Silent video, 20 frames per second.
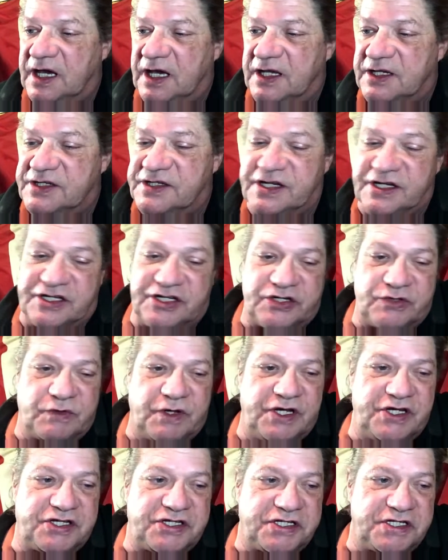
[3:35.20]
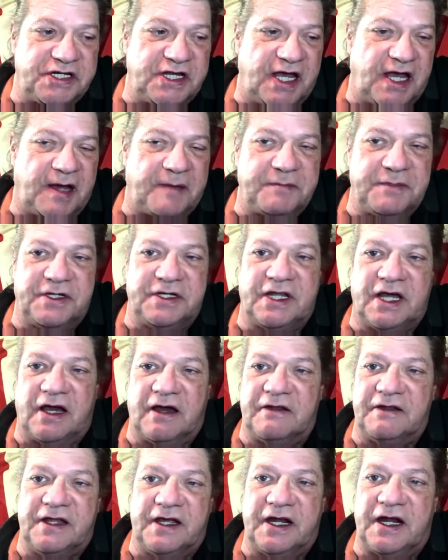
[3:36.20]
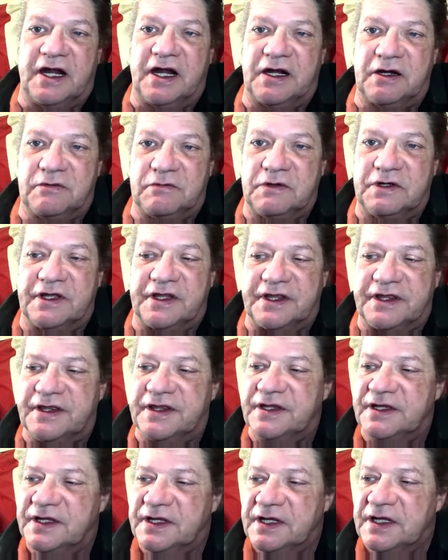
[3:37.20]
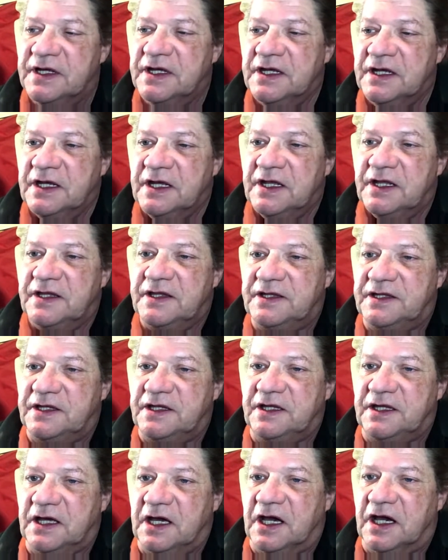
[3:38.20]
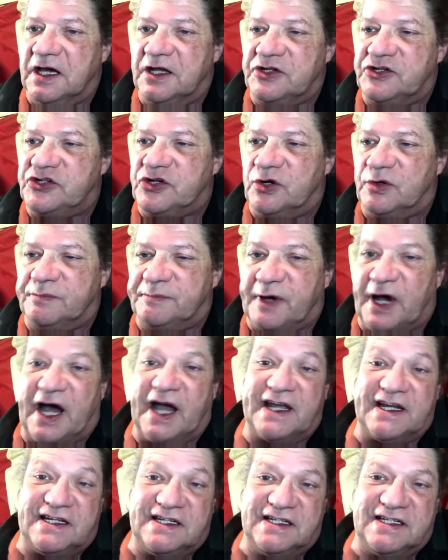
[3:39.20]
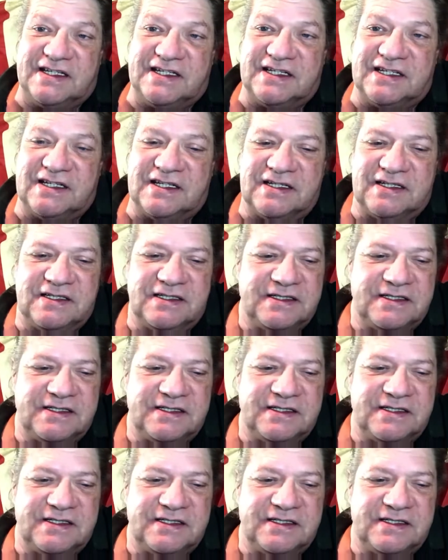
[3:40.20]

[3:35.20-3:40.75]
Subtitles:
situation happening down there with the Joe Biden